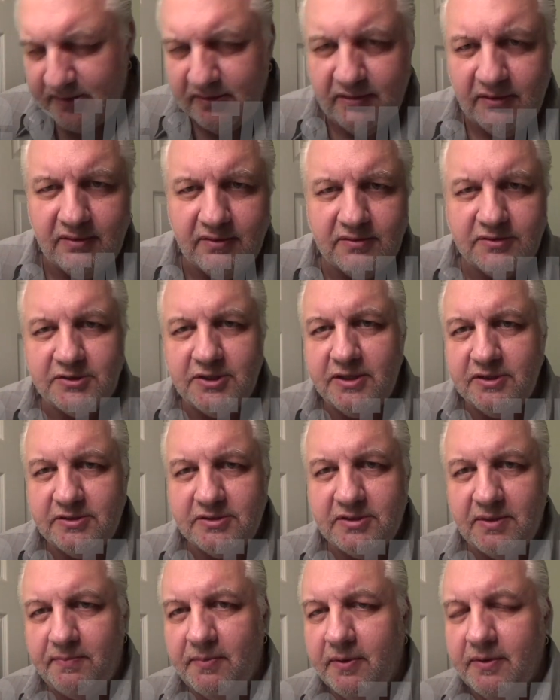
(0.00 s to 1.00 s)
little
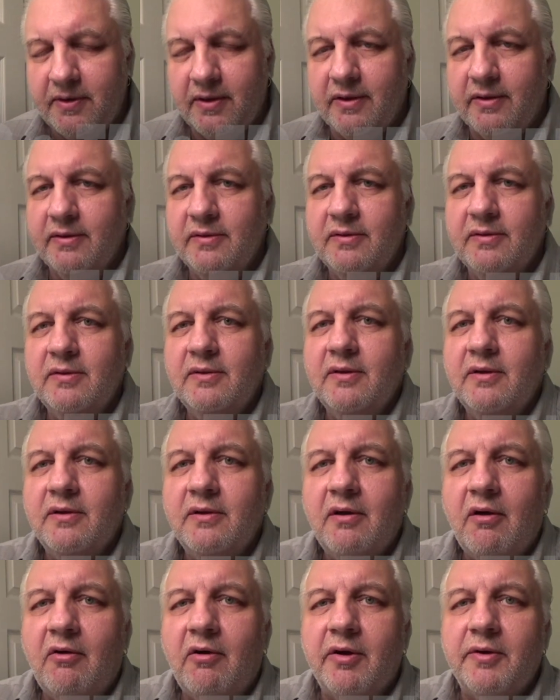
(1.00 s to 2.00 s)
changes up on the
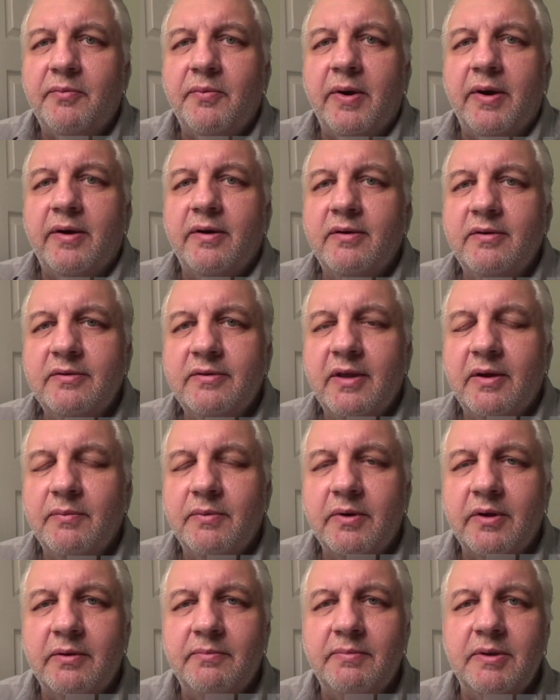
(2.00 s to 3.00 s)
hardware that
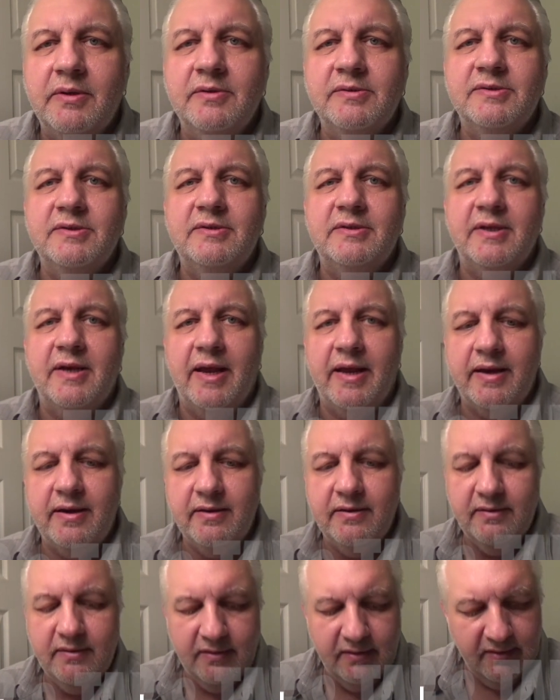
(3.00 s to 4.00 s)
we're gonna be using
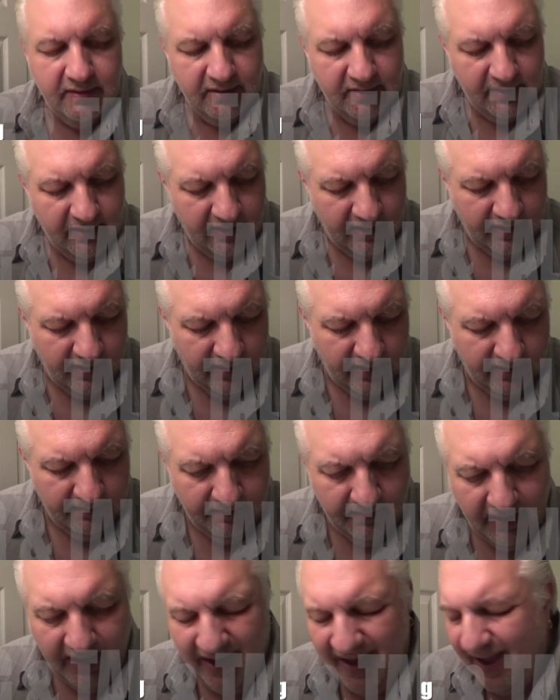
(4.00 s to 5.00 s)
today.
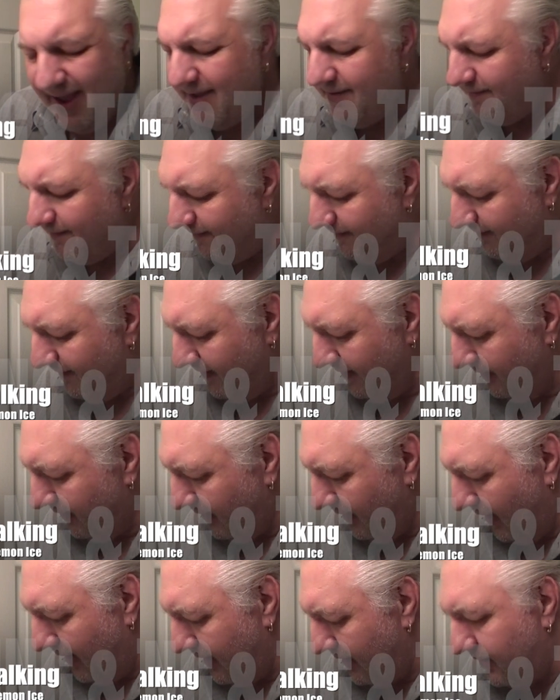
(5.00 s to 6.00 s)
Um, I feel
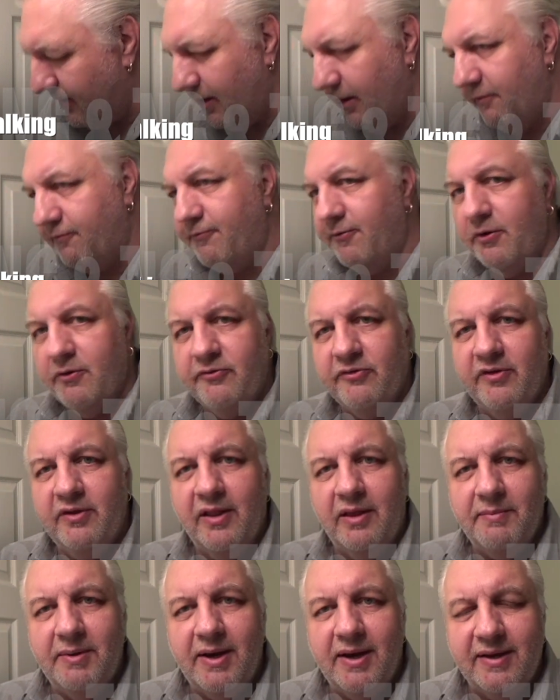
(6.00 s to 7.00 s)
like a frozen
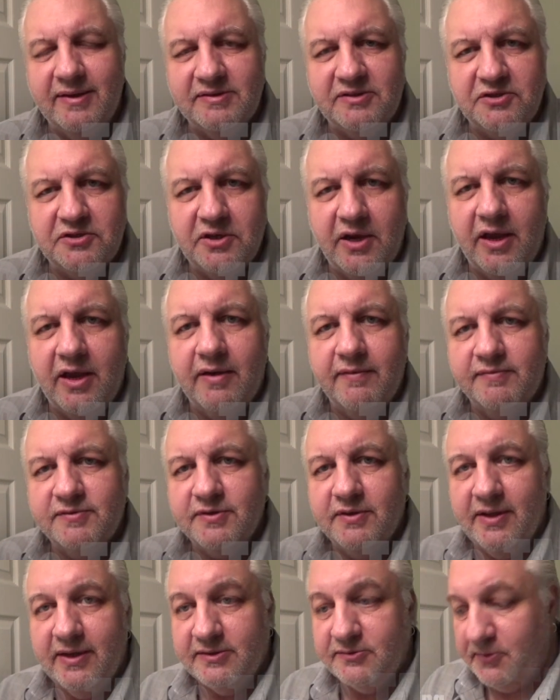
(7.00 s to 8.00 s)
lemon ice shave,
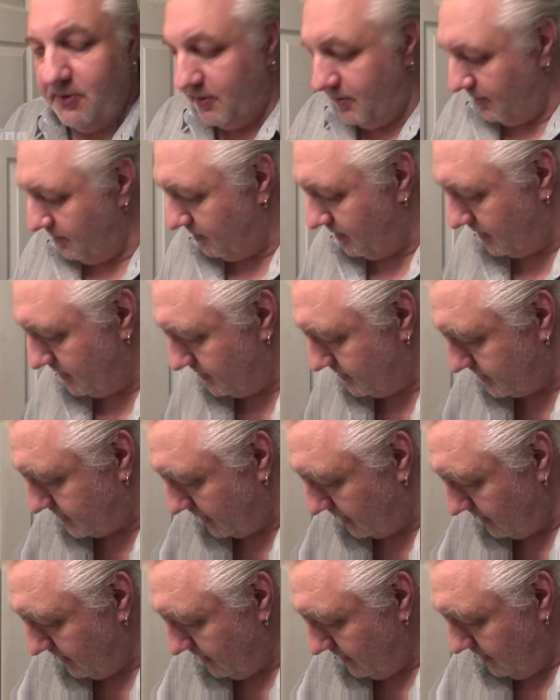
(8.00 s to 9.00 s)
so that's what I'm gonna be
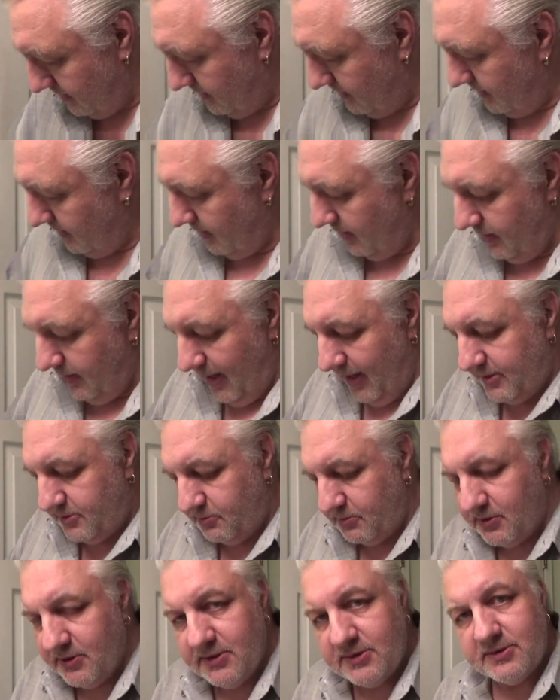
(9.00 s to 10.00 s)
using. And that's
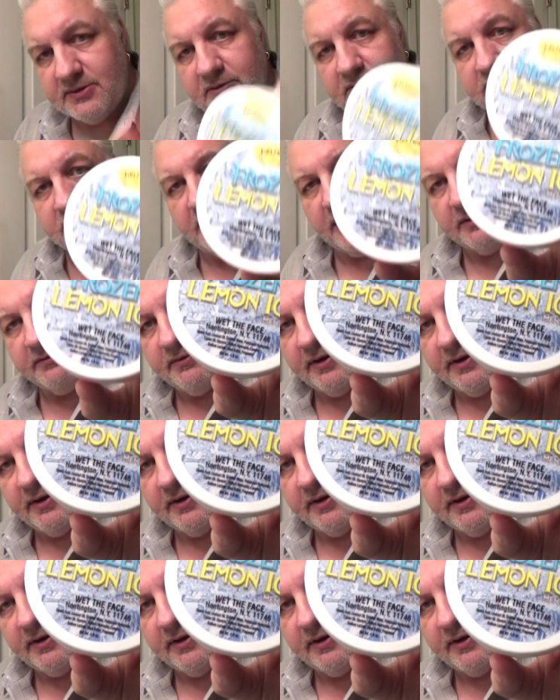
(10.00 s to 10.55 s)
what this looks like